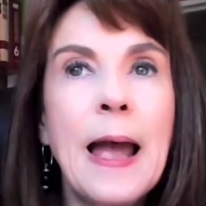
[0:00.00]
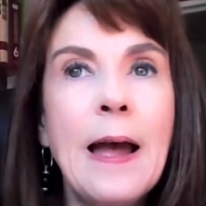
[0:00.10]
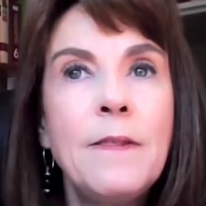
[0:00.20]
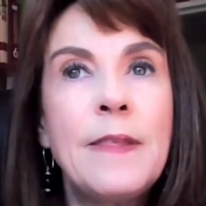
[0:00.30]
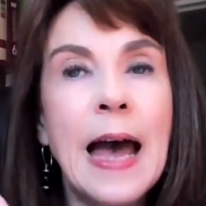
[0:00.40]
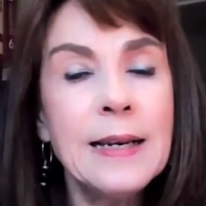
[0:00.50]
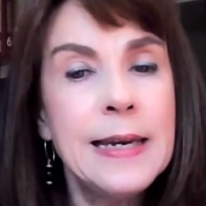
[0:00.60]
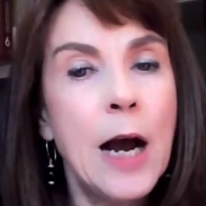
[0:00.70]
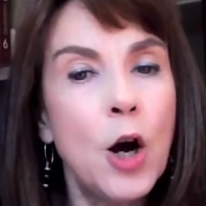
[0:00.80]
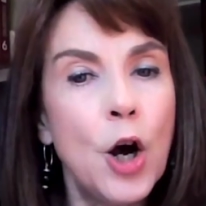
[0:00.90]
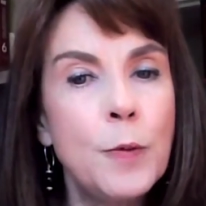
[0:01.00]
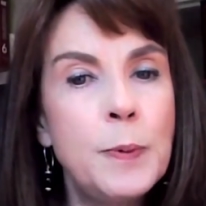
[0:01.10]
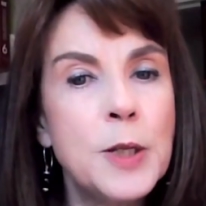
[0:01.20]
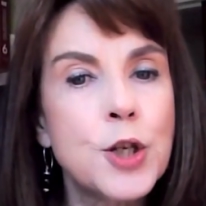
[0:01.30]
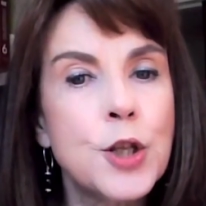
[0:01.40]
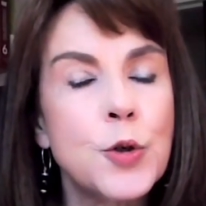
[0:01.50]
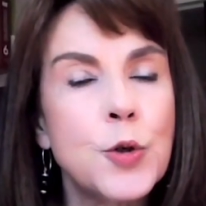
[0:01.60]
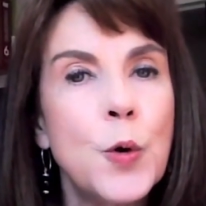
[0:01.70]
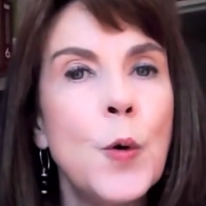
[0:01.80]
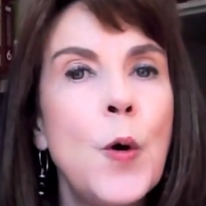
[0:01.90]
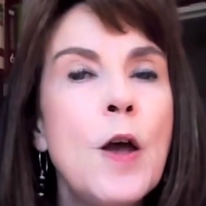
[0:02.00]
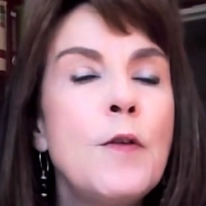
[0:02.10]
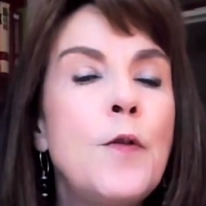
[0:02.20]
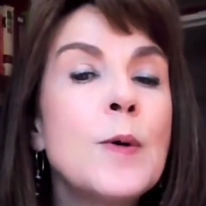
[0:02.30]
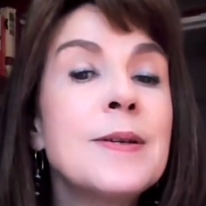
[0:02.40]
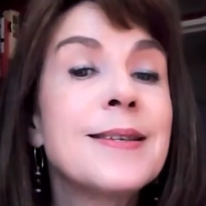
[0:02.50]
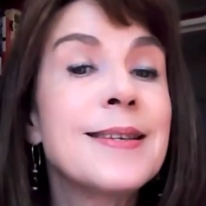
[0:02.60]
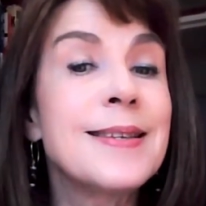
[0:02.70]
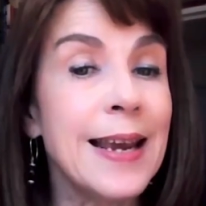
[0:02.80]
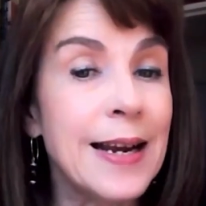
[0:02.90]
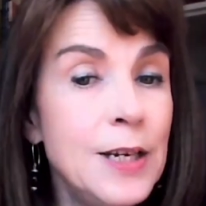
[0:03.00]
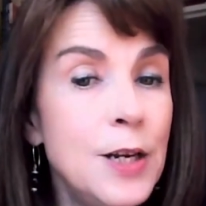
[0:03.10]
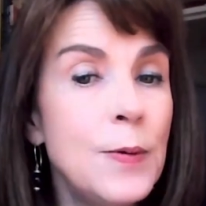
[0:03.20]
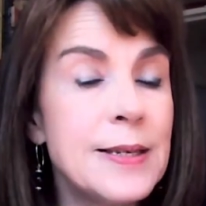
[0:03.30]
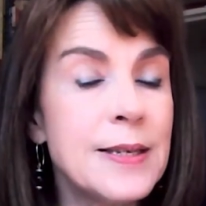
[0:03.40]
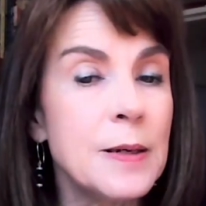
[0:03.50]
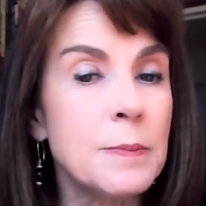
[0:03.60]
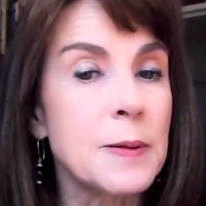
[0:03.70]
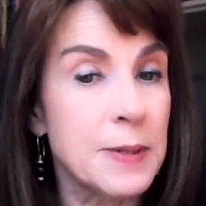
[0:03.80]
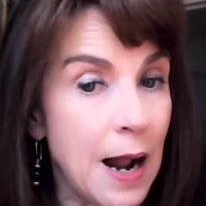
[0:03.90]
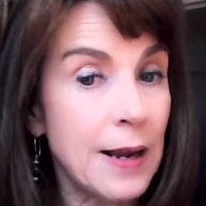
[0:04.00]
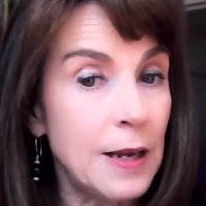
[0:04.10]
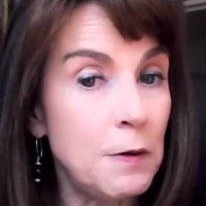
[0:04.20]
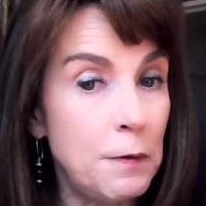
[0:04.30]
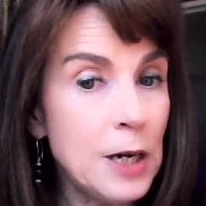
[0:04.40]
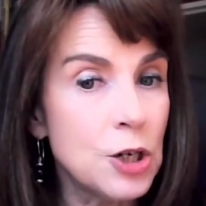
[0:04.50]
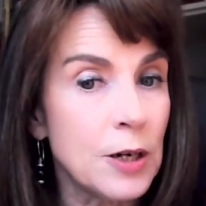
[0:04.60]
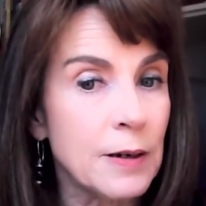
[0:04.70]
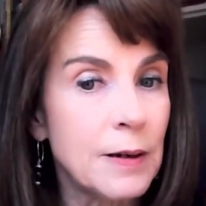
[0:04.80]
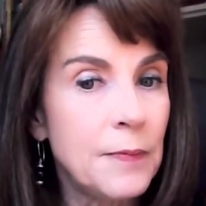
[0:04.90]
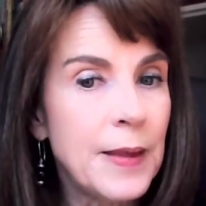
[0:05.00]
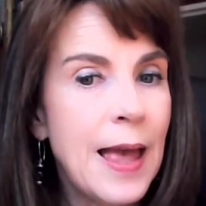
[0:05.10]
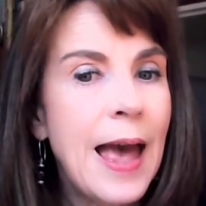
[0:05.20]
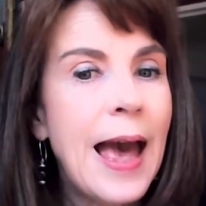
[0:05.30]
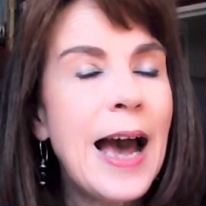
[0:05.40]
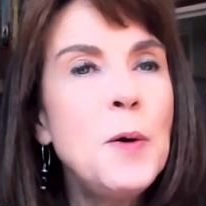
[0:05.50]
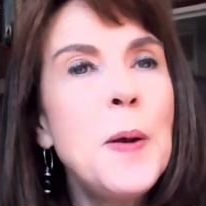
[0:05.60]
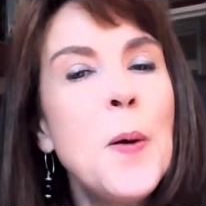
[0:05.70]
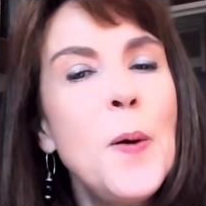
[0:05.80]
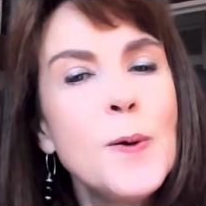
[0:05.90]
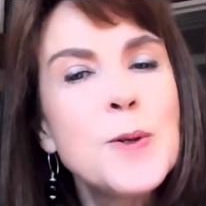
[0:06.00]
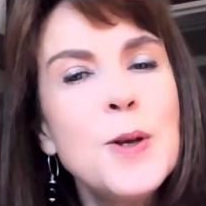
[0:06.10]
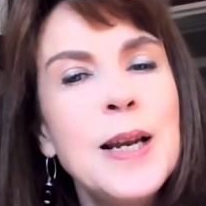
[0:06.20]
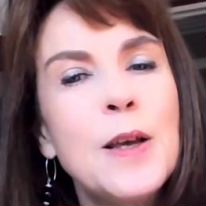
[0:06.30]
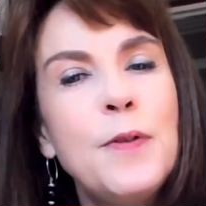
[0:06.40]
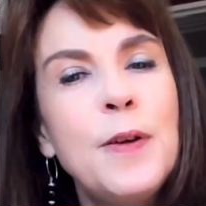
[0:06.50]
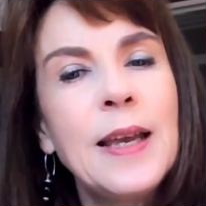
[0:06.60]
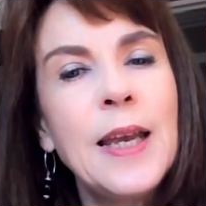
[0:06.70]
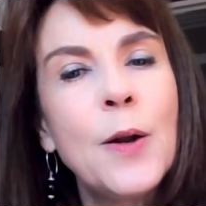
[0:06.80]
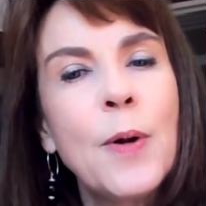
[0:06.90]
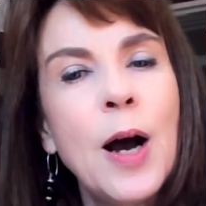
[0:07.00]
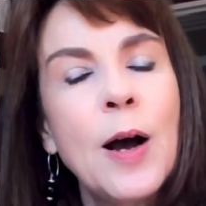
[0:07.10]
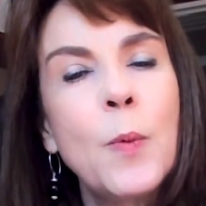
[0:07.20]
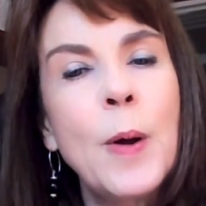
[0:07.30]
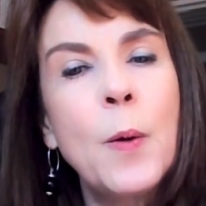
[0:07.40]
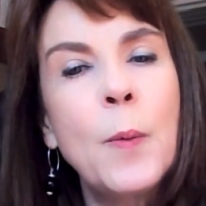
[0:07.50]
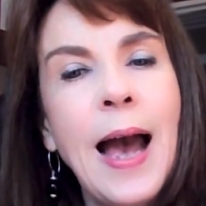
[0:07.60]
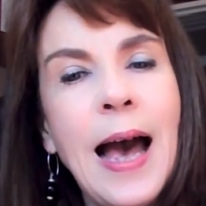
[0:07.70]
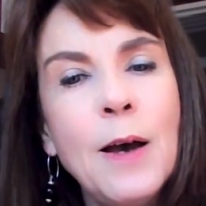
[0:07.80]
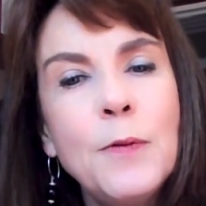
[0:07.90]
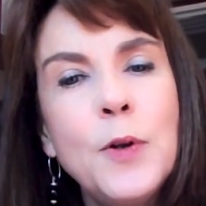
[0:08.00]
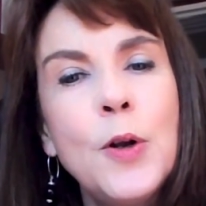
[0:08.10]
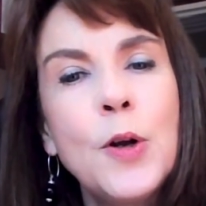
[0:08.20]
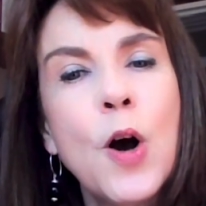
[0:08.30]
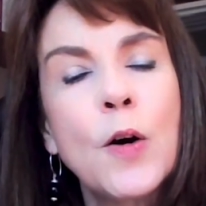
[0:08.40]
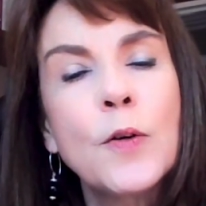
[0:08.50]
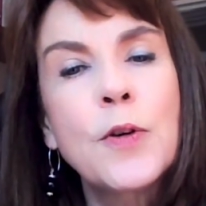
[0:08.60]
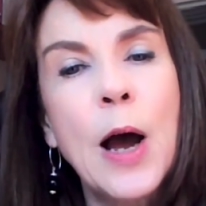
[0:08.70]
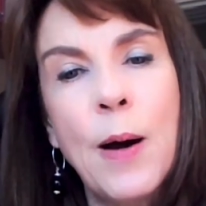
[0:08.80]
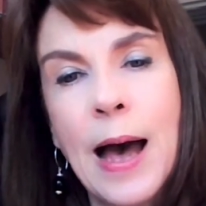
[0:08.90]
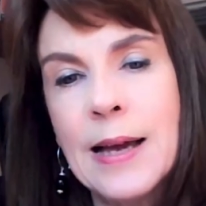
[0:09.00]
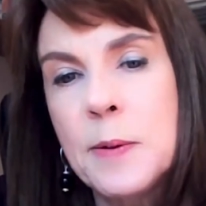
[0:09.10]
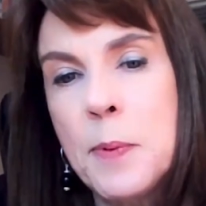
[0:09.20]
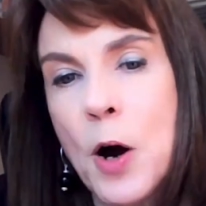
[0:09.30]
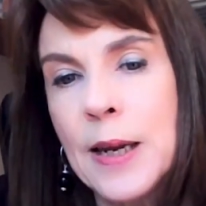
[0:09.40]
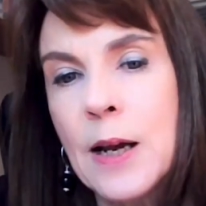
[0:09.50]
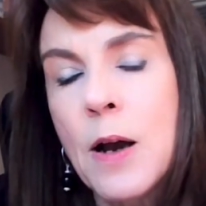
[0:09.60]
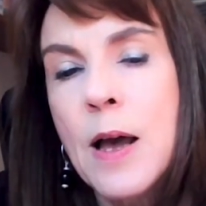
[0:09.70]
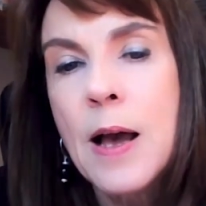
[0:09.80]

and that now opens the door for secondary symptoms like infection. And we also live in an era where we have to look after our antibiotic